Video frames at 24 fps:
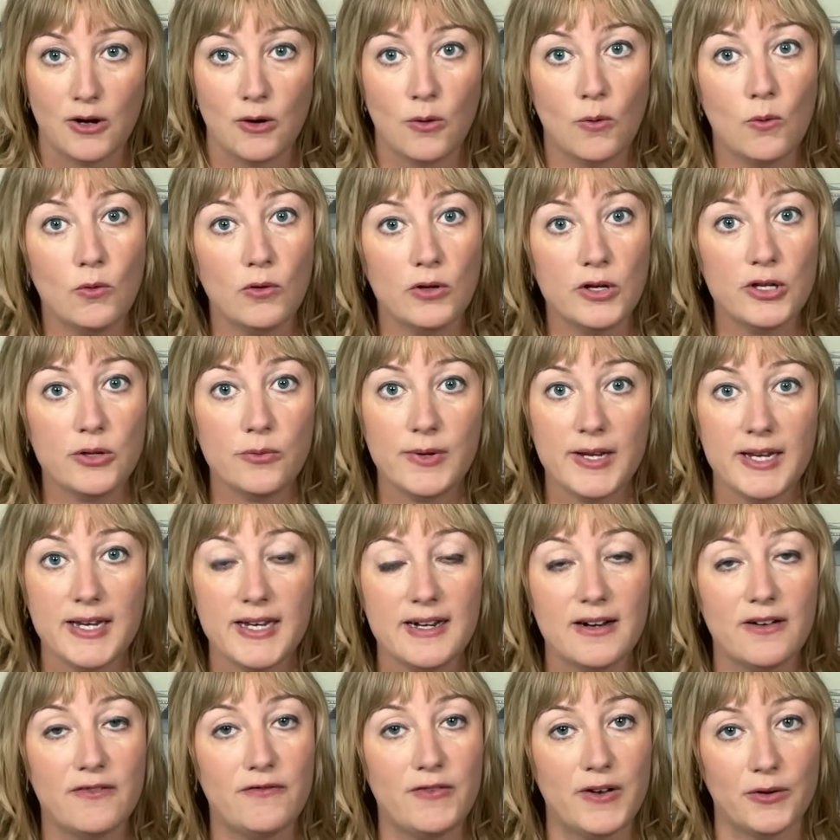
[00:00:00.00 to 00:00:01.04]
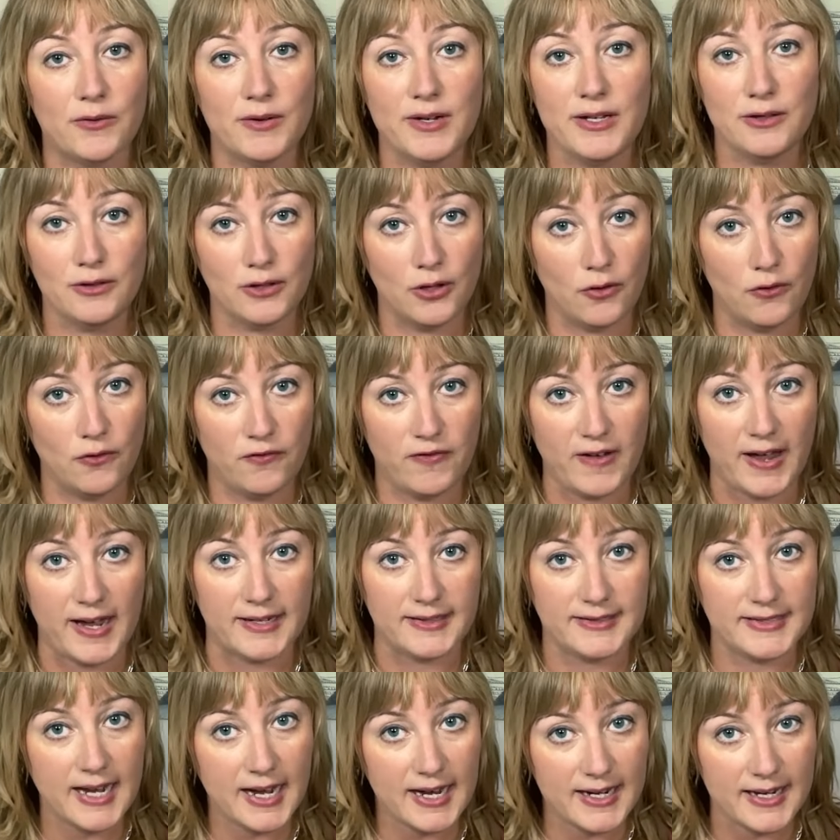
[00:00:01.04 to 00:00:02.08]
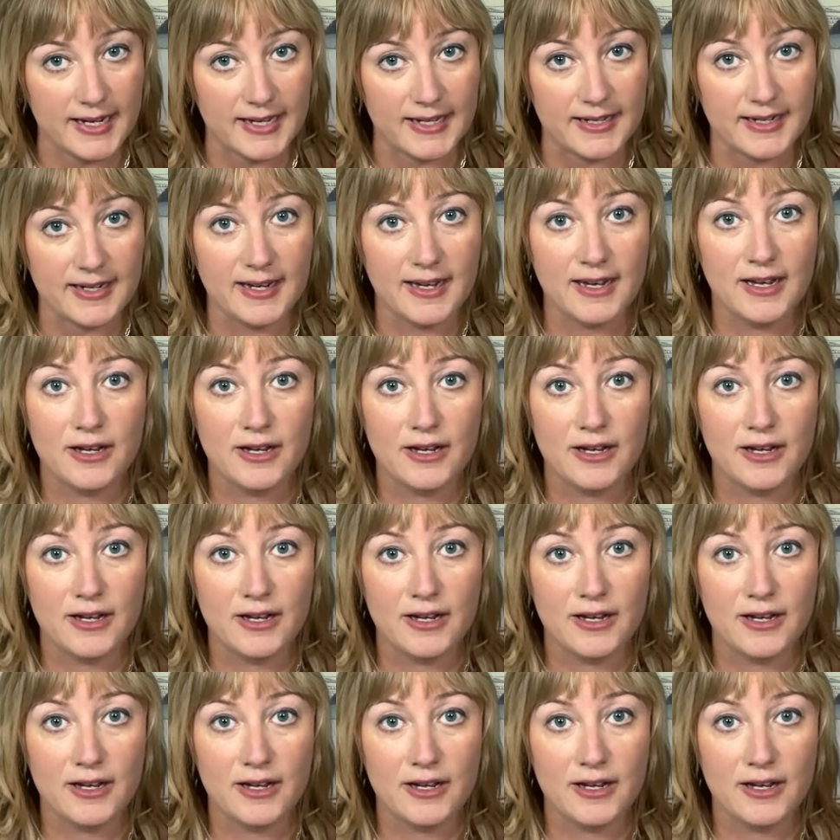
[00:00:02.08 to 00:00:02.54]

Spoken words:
or you eat a very low-fat diet,